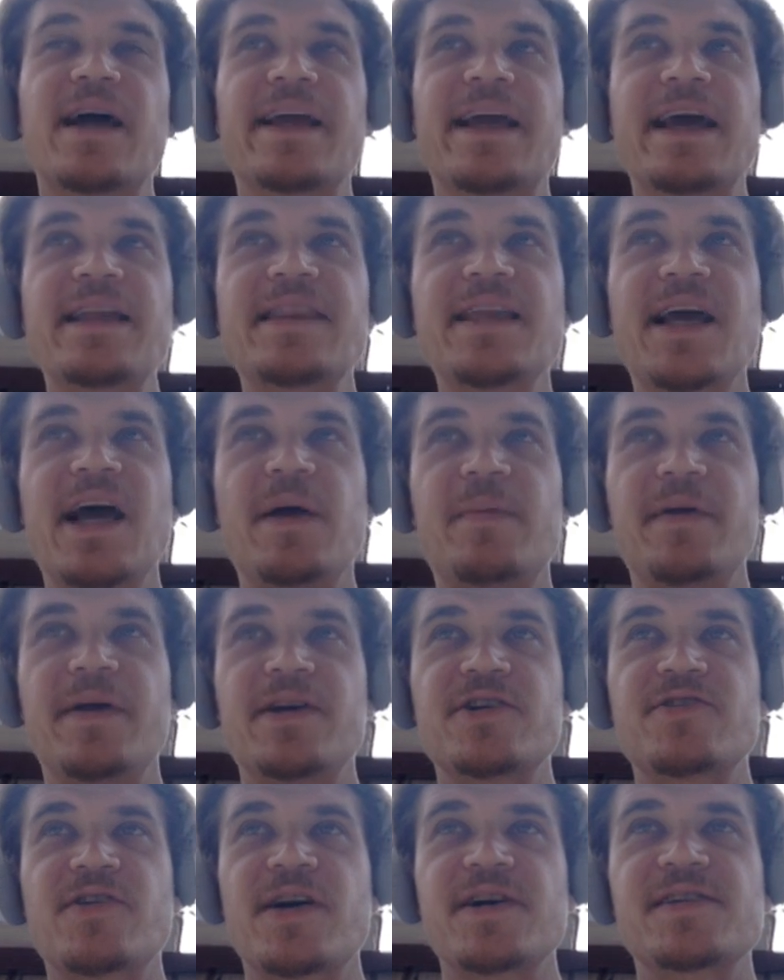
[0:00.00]
Get the IP
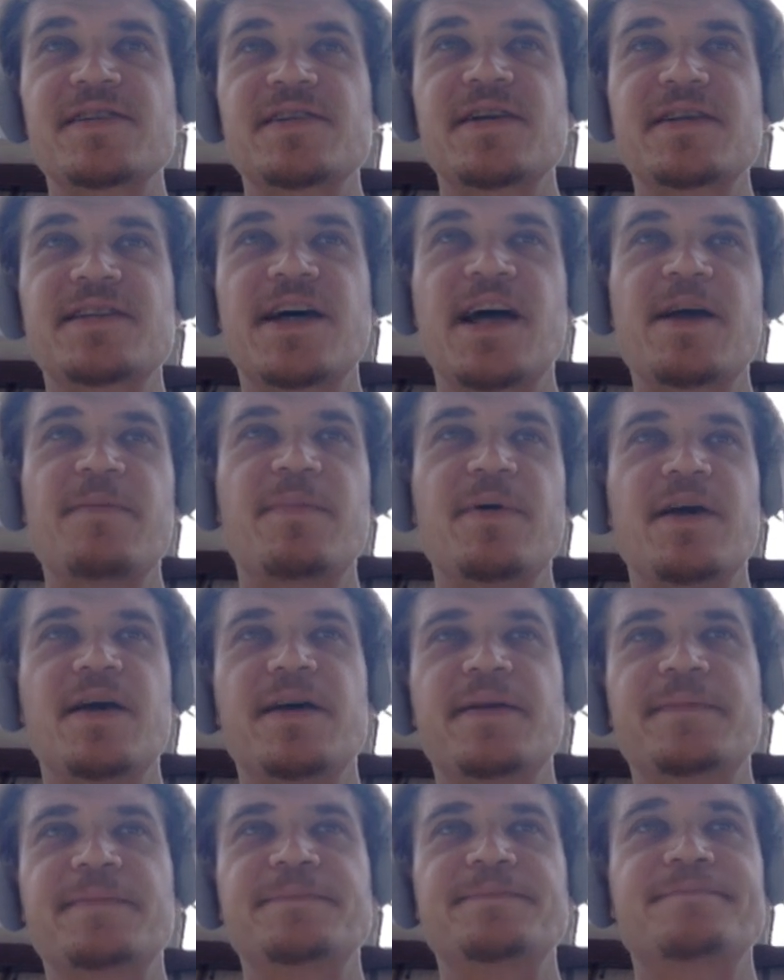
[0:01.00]
address, type
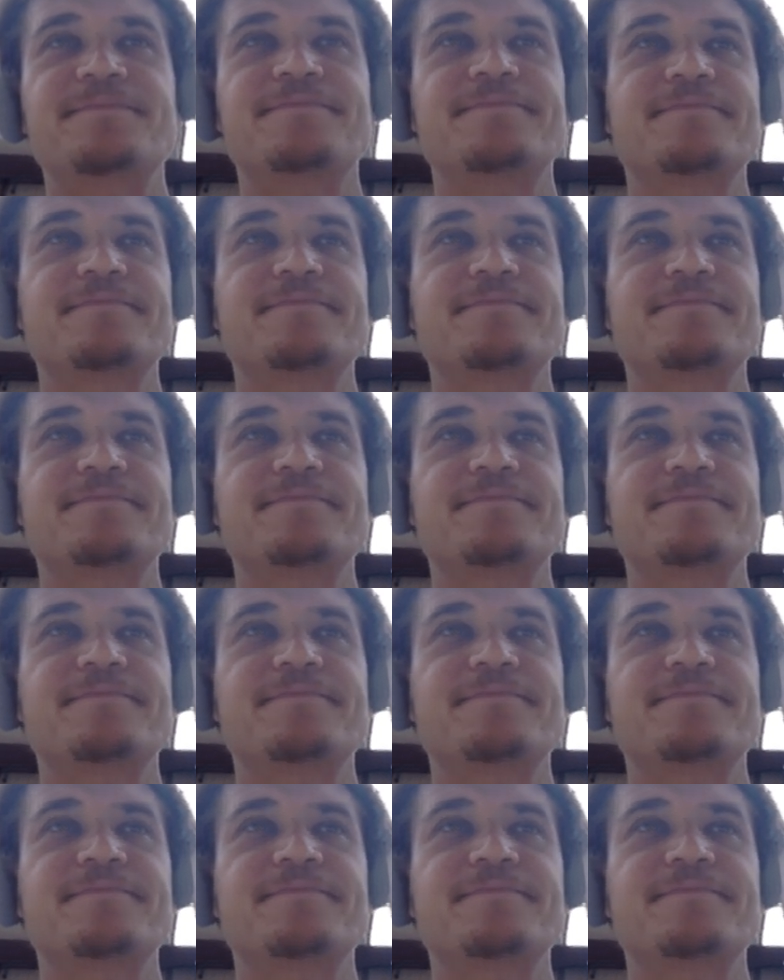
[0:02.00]
in